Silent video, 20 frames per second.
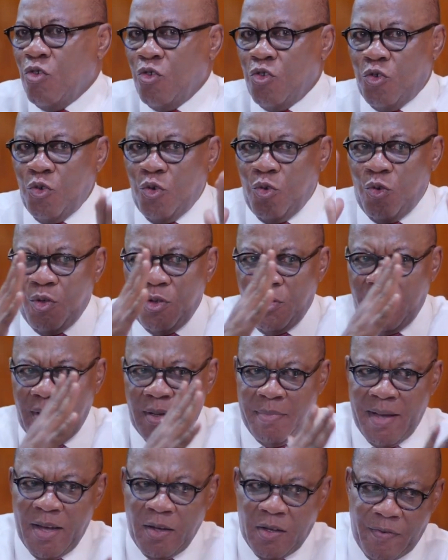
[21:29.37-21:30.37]
So
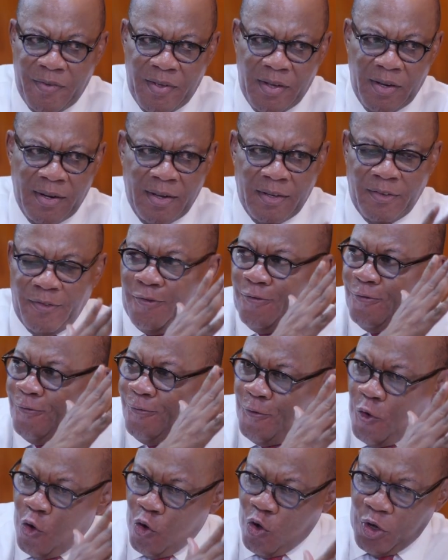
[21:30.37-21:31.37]
the Bank of mm. England hmm.
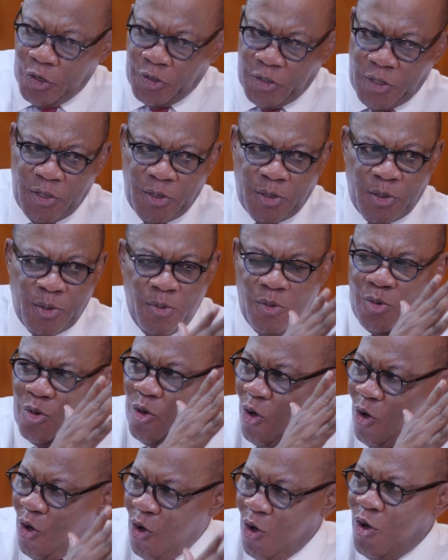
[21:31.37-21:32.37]
focuses
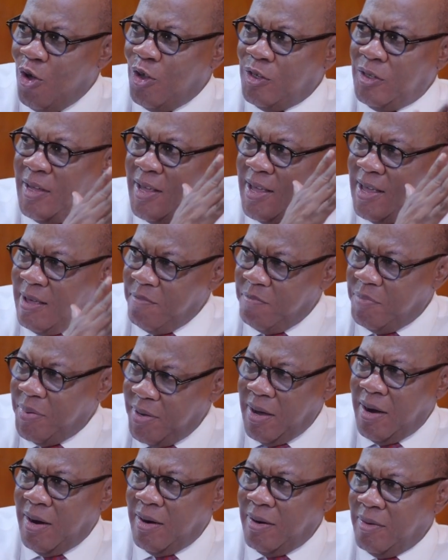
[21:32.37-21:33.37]
on
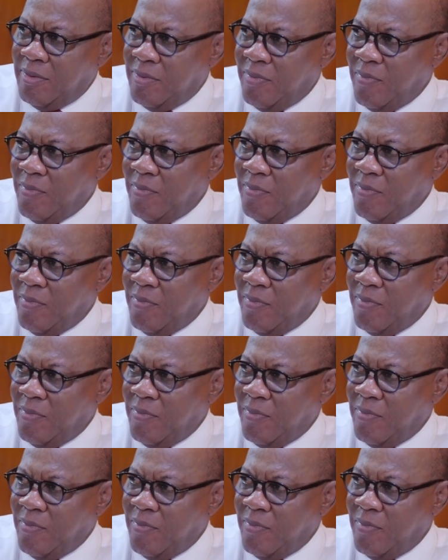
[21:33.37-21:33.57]
MPR.